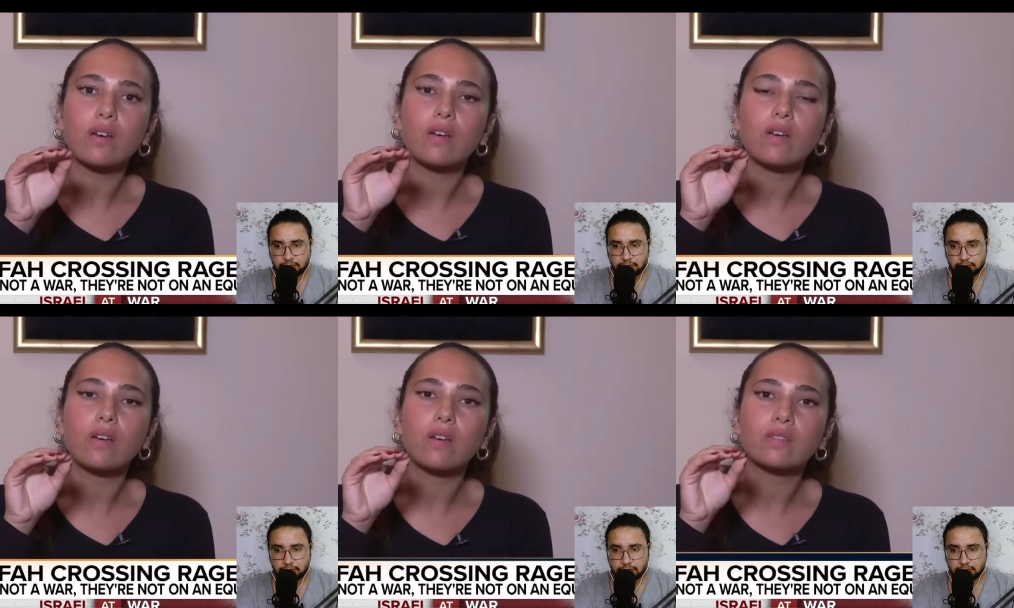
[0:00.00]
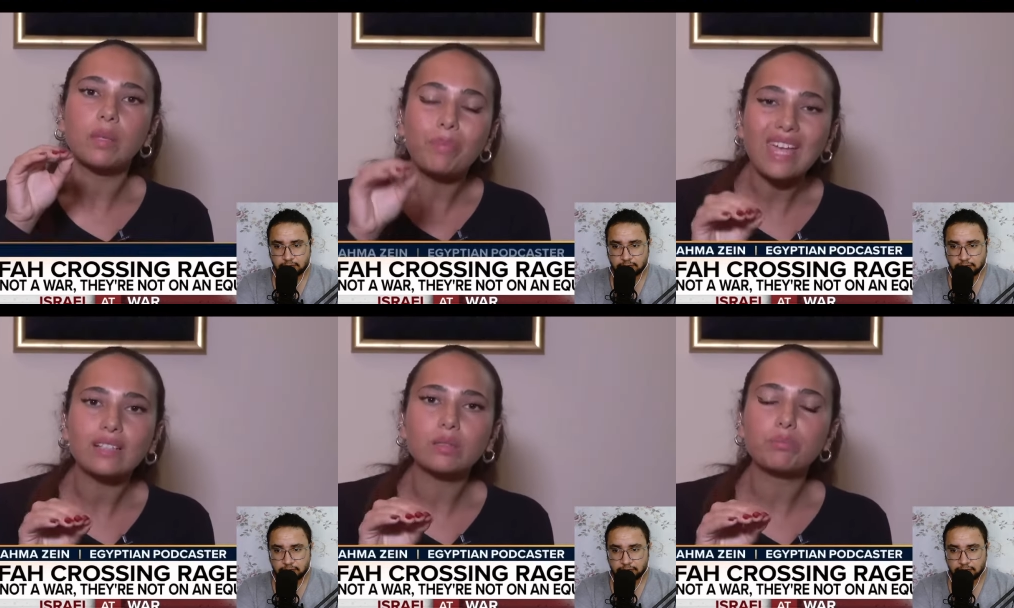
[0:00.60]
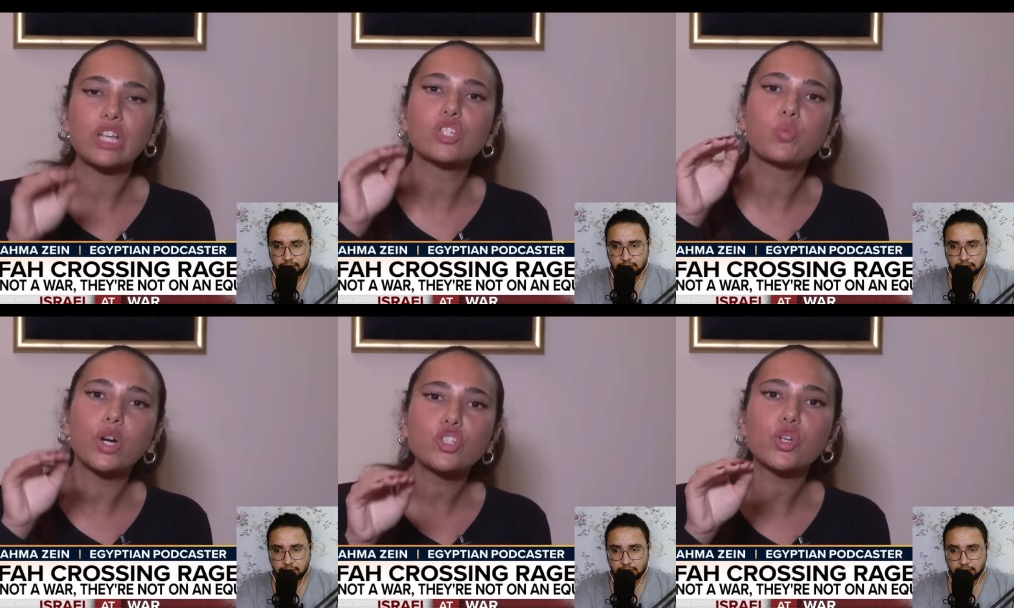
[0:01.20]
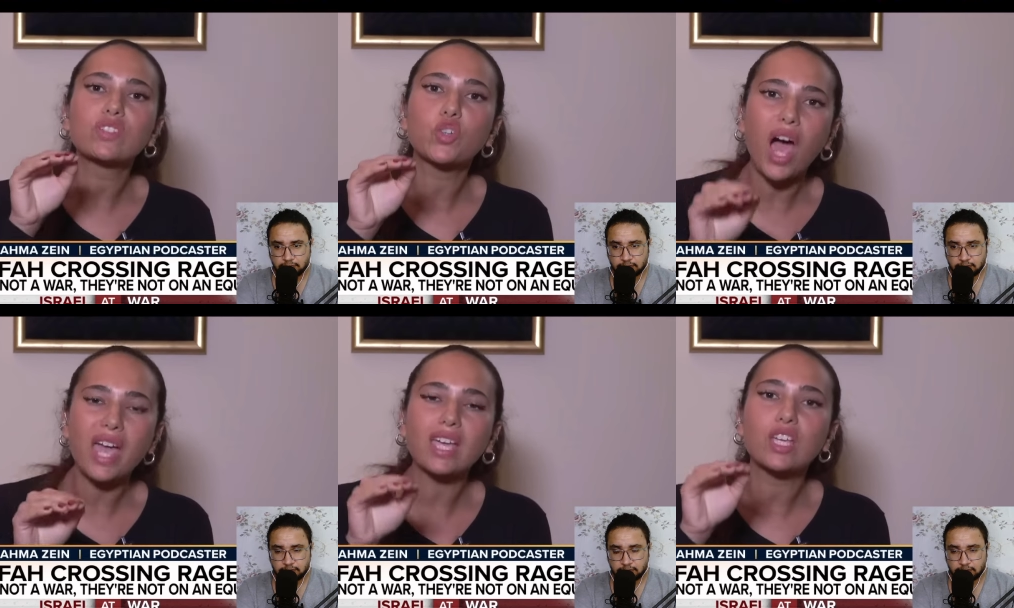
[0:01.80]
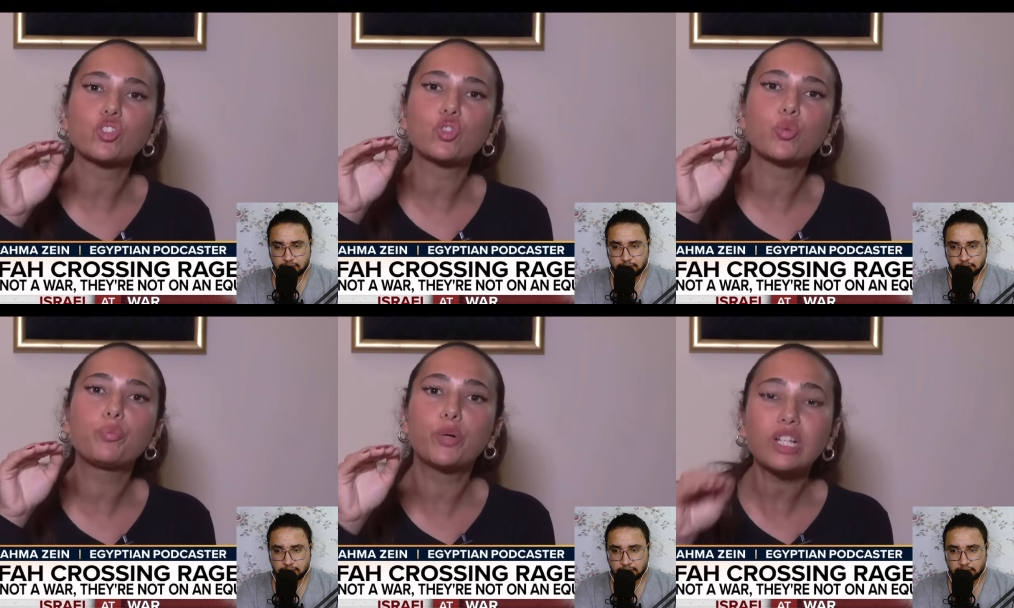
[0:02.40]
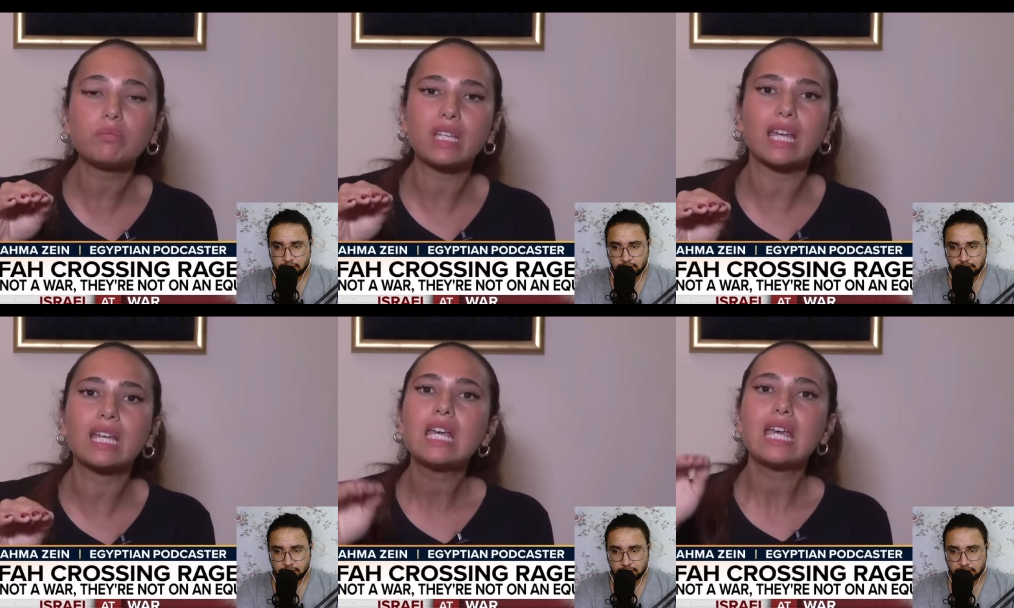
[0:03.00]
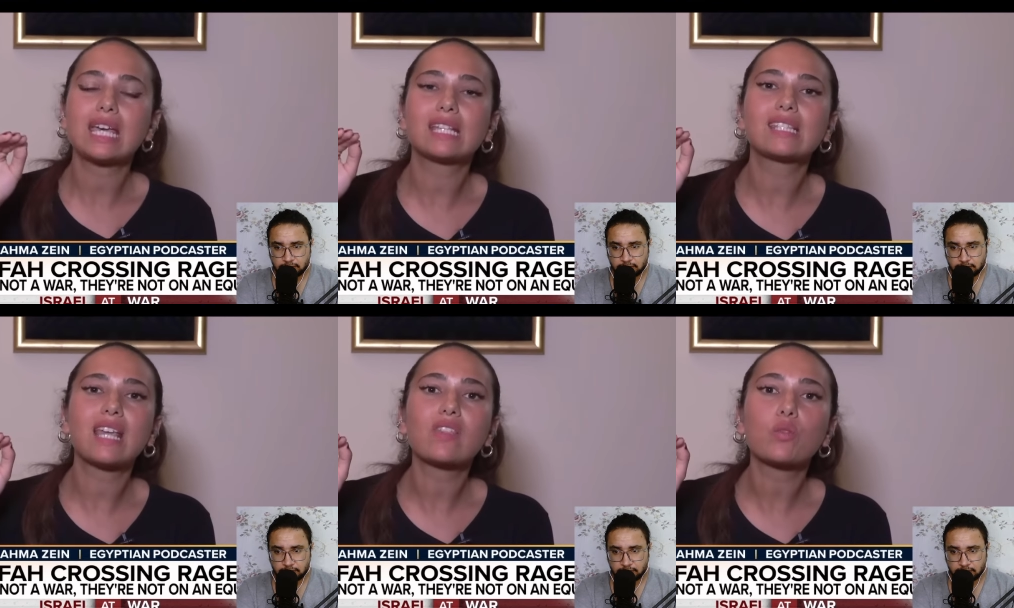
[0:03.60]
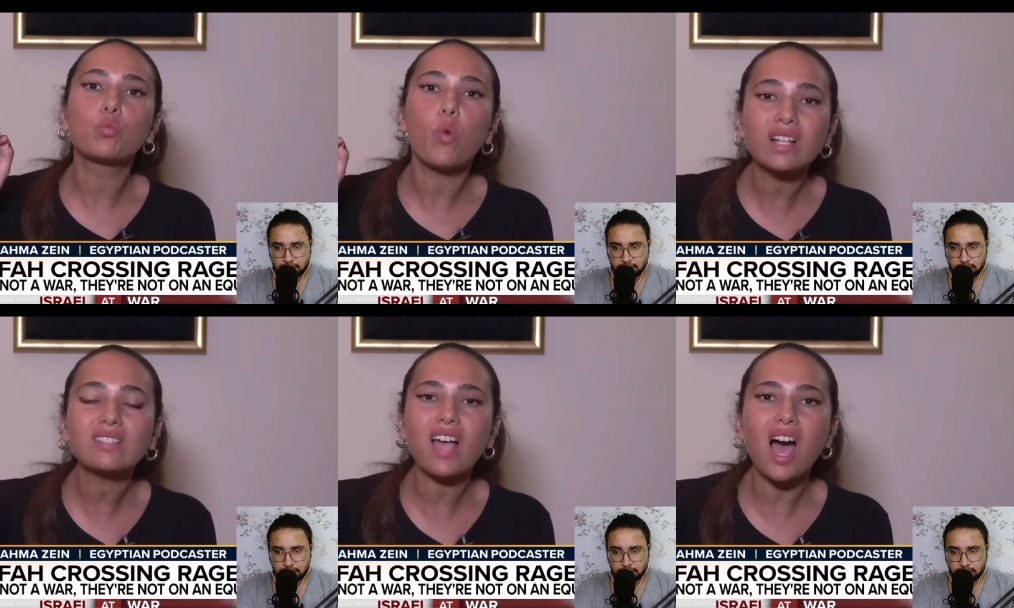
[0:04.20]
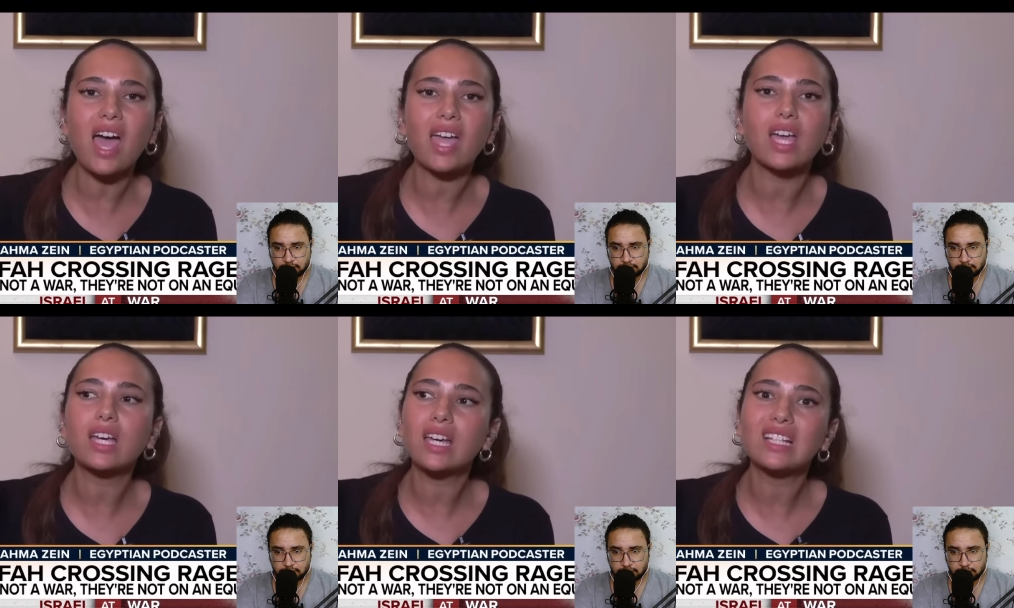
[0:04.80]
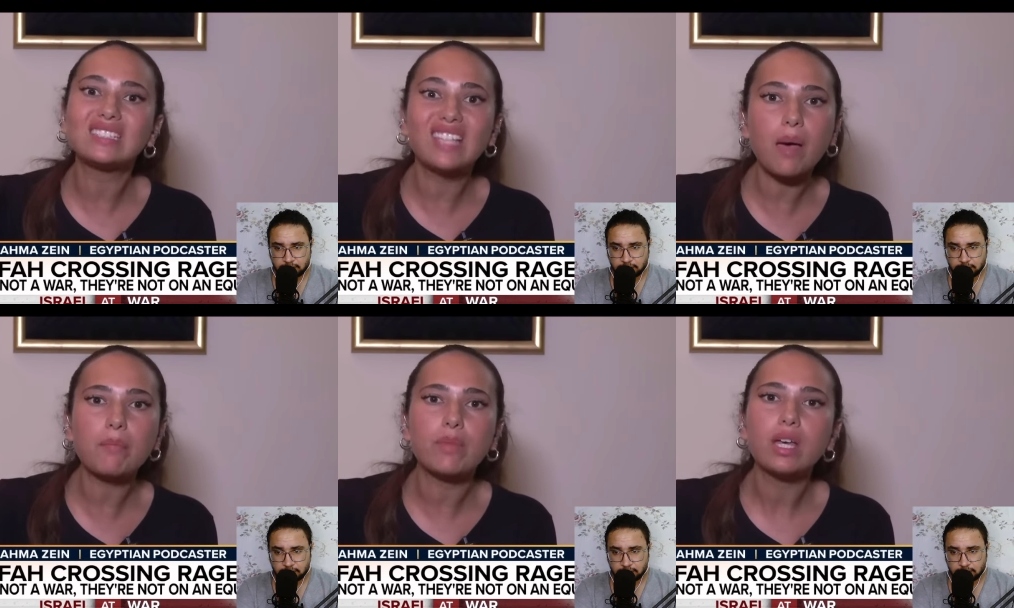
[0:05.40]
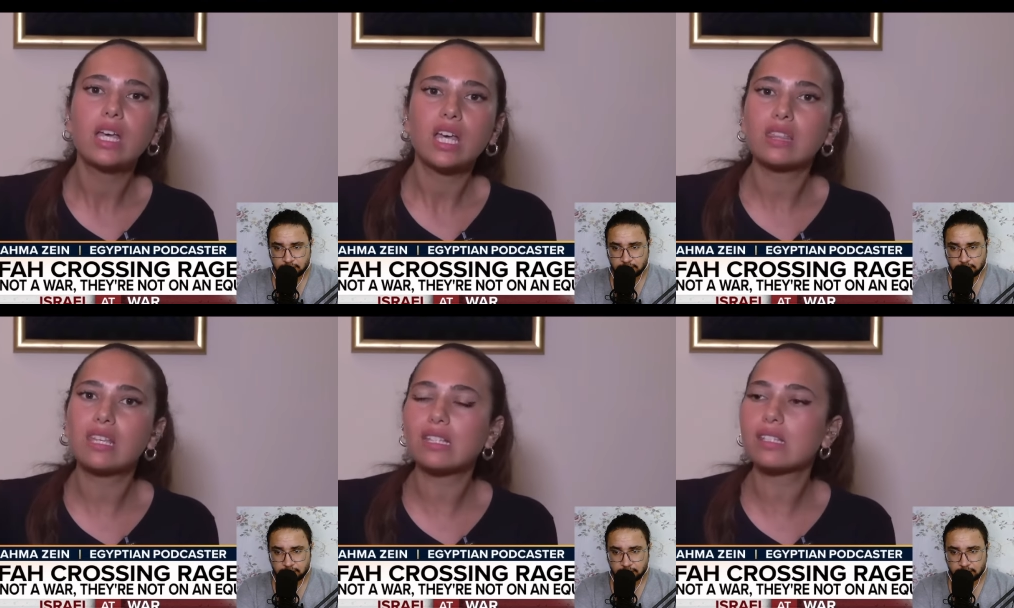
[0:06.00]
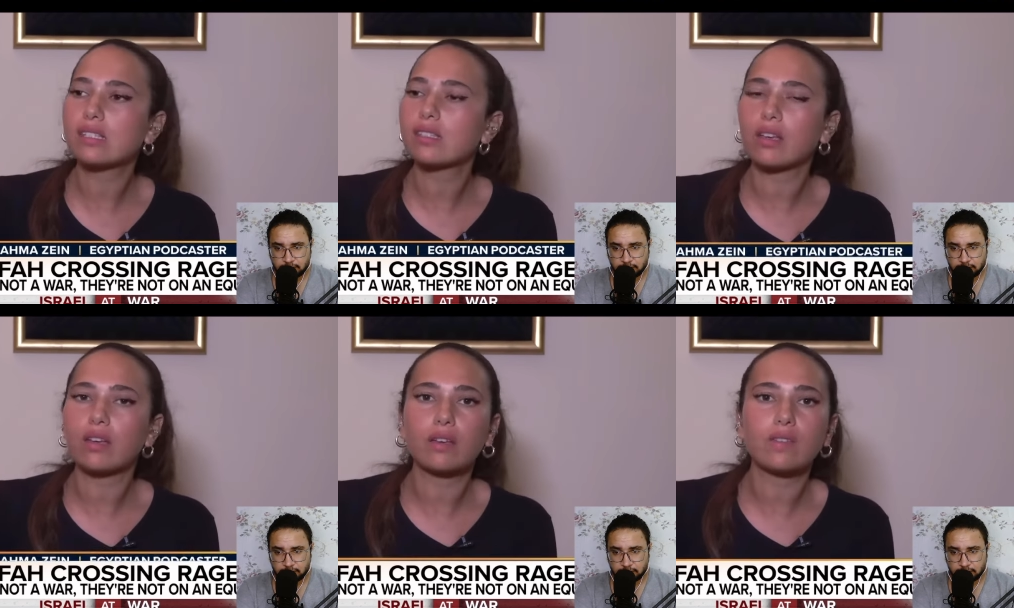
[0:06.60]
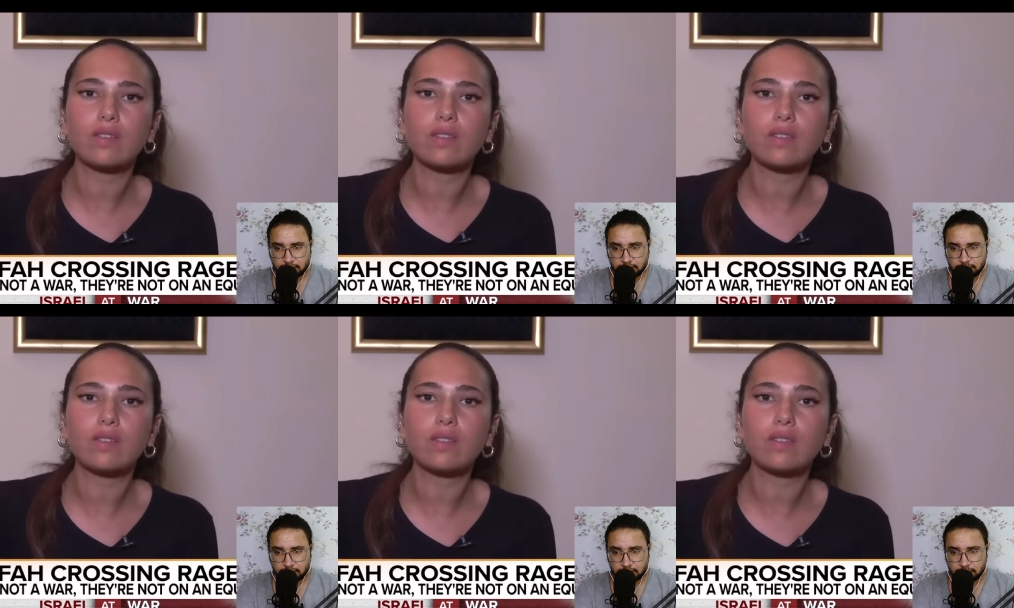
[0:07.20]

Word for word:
Speaker 1: uh, debate because what you're trying to put me in is once I condemn just asking this, a uh, question.